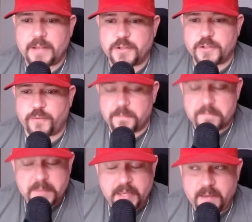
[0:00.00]
For
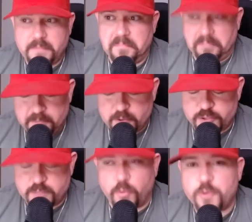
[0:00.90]
me, there's
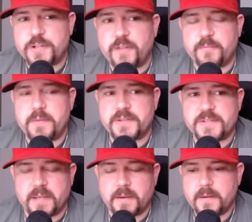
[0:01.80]
just more stuff for me to see.